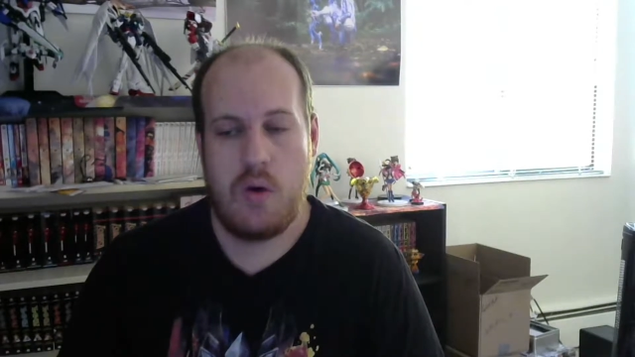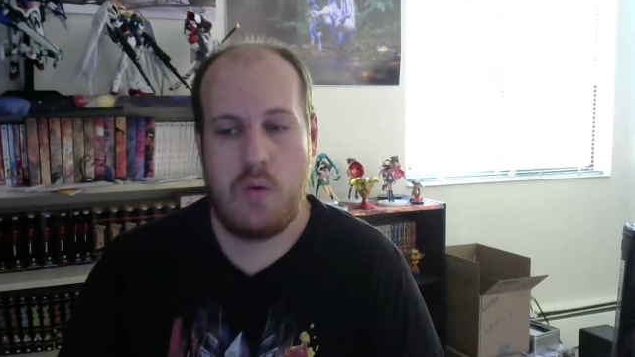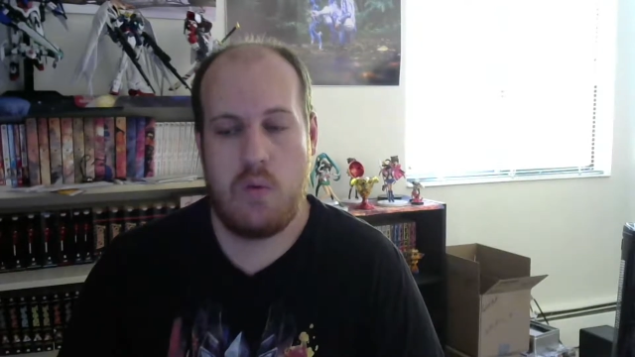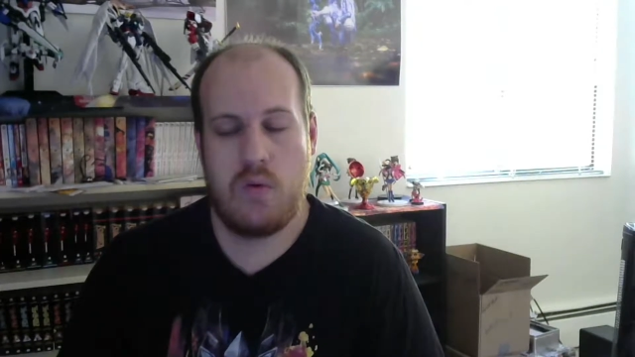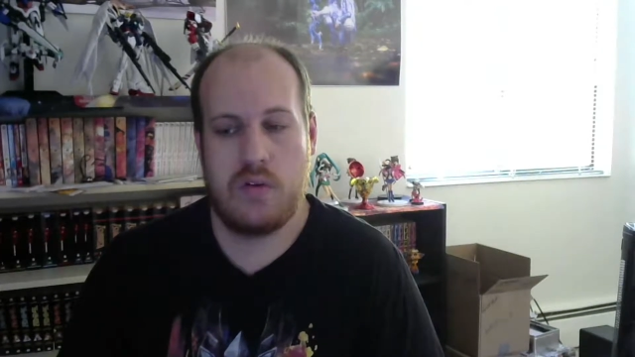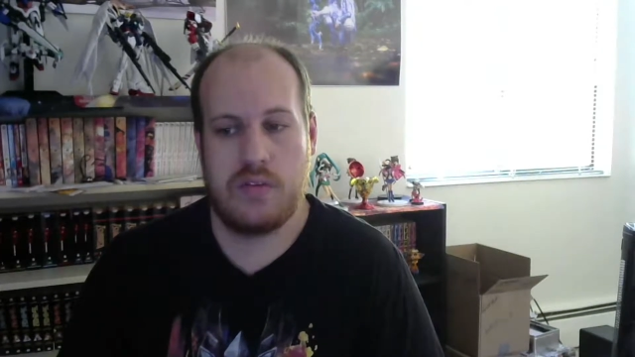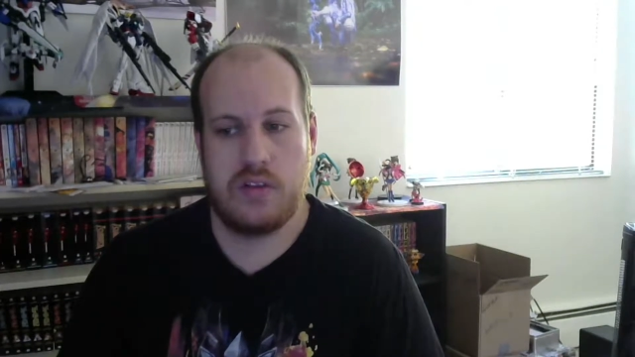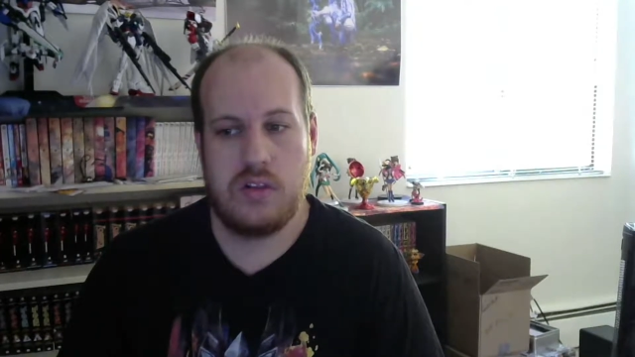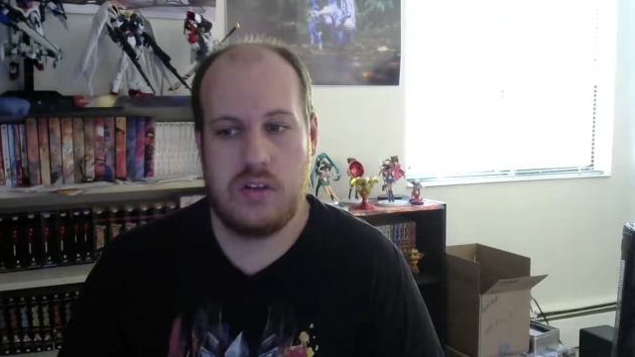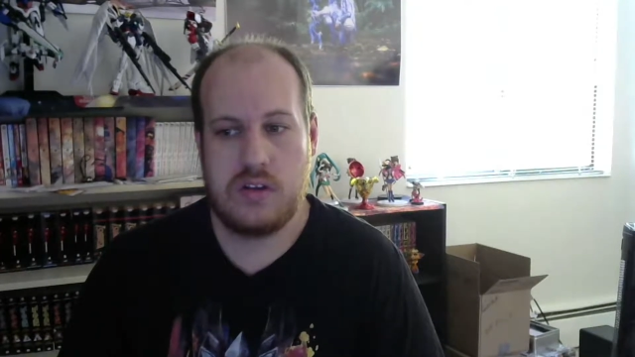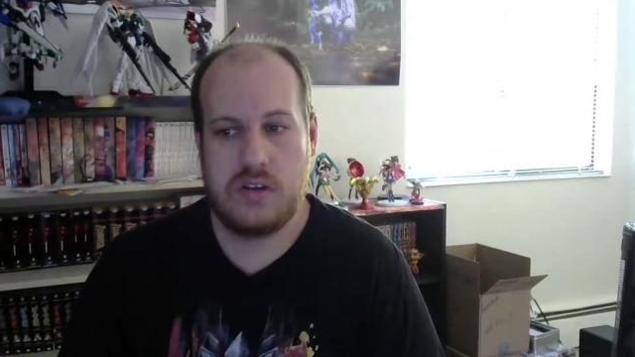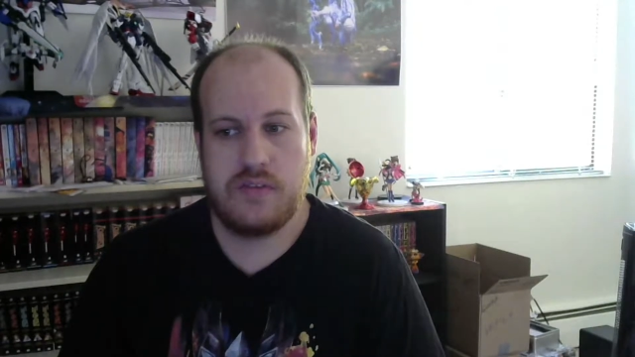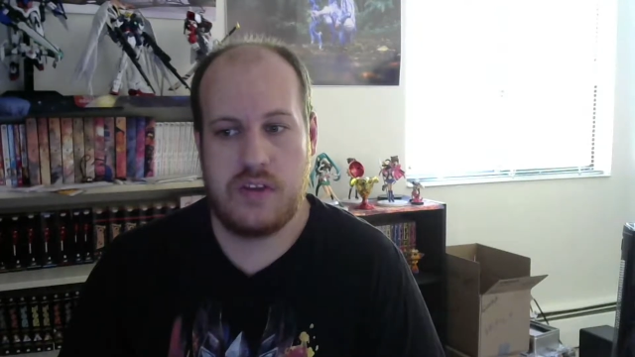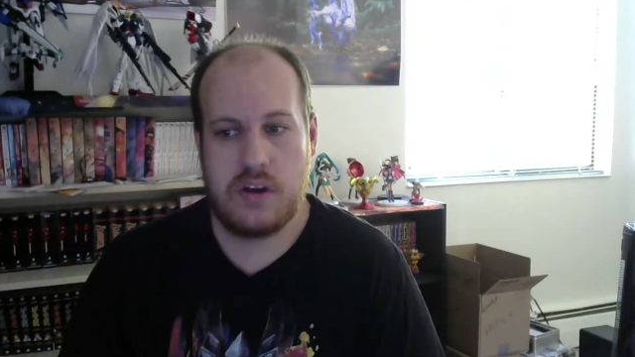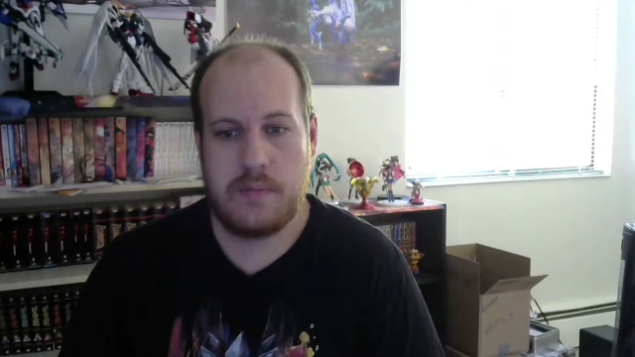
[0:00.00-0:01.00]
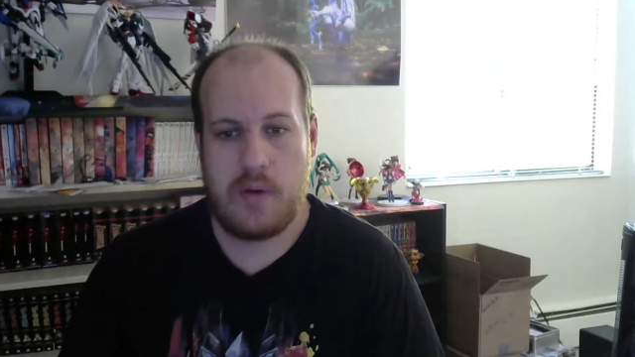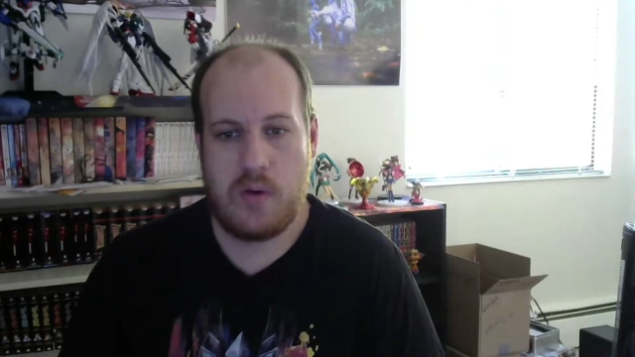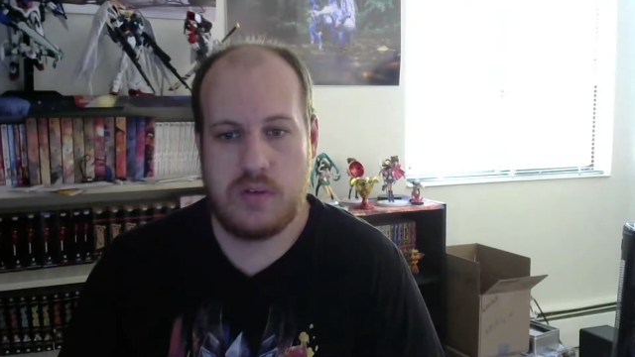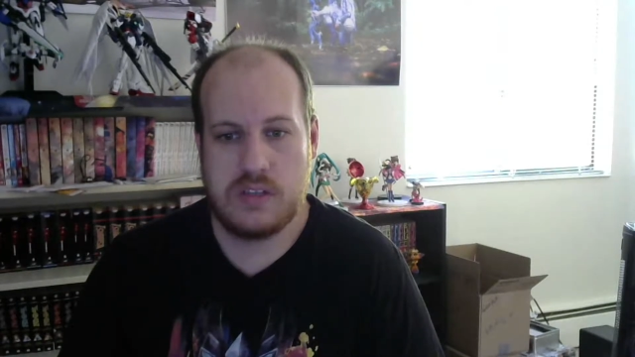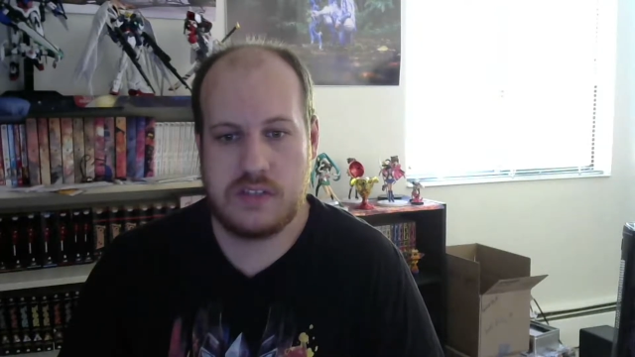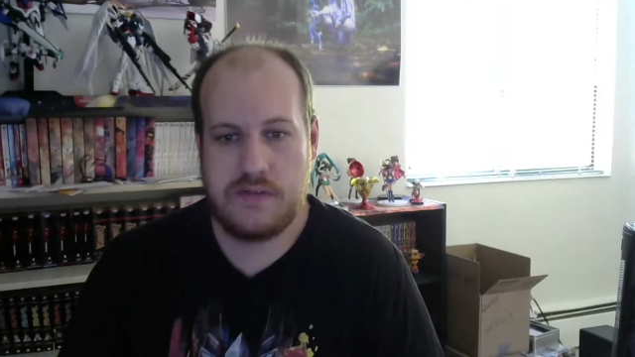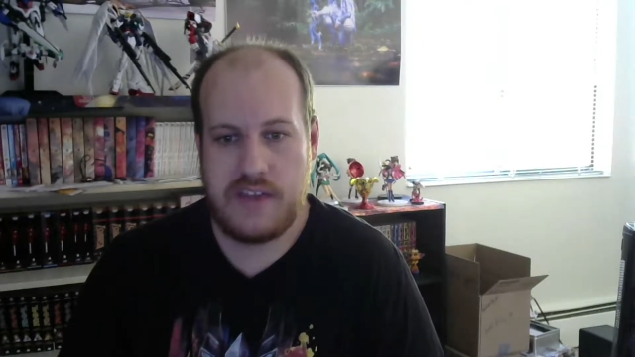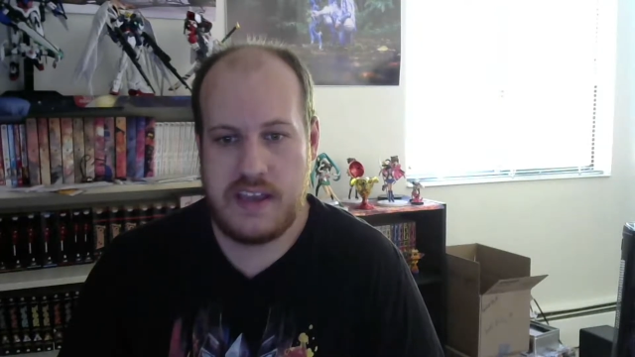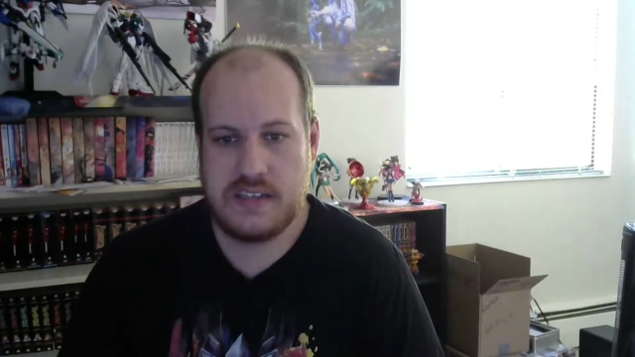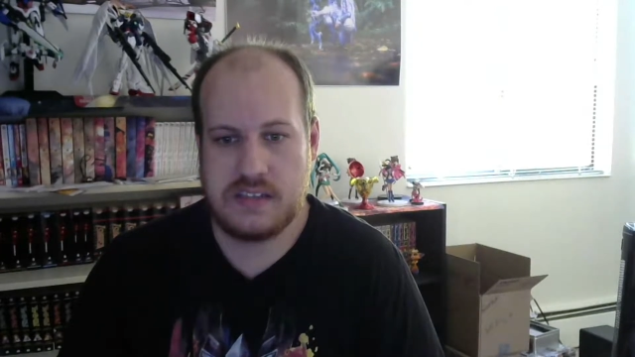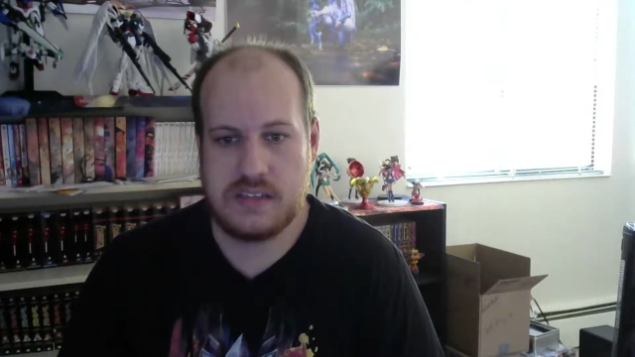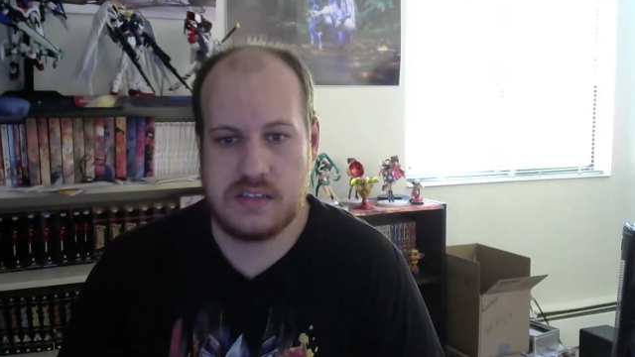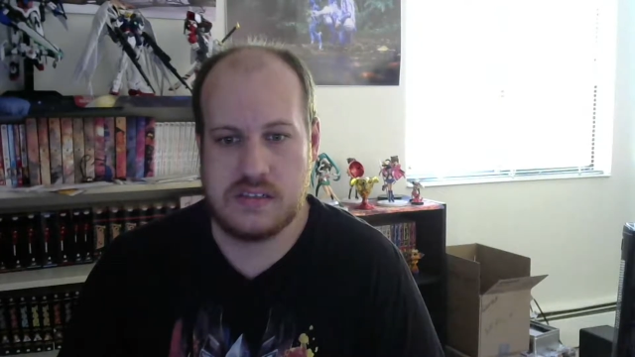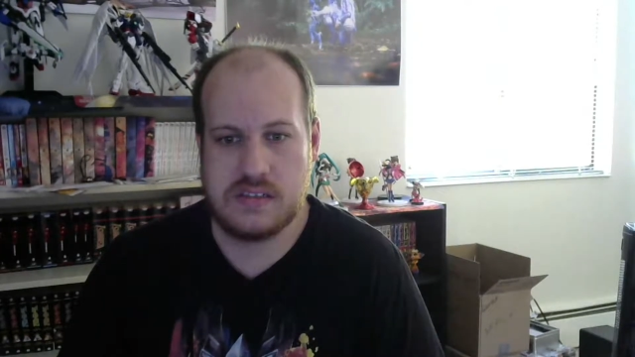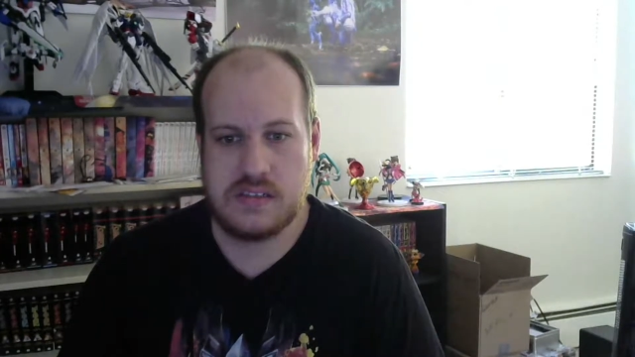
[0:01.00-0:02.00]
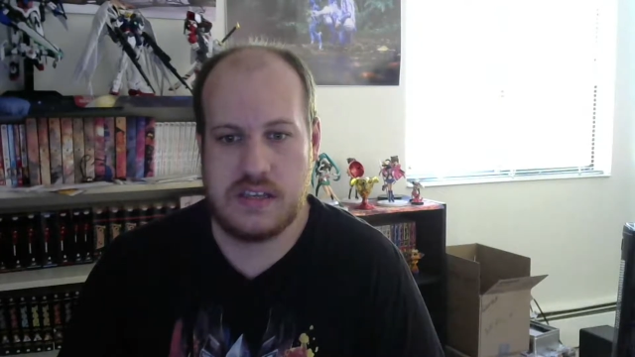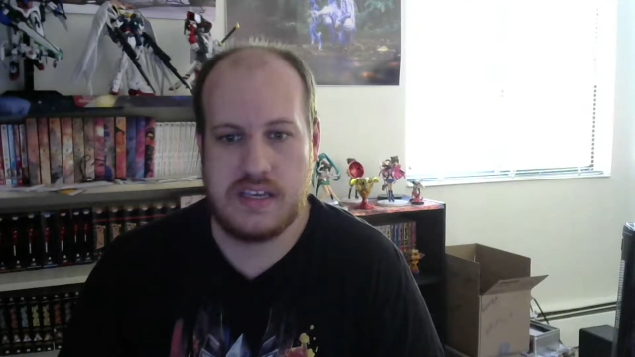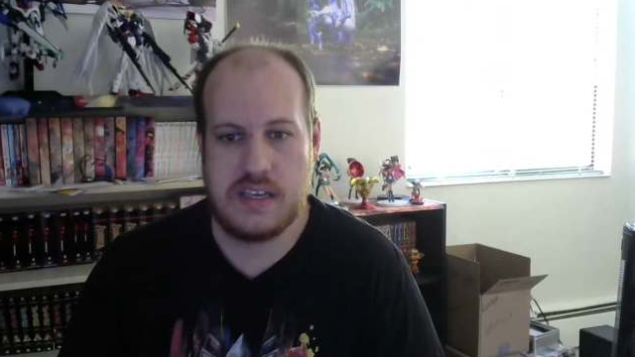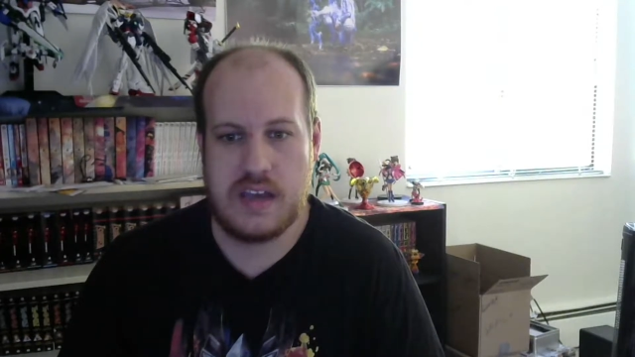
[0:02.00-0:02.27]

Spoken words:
or the look of their opponents' faces in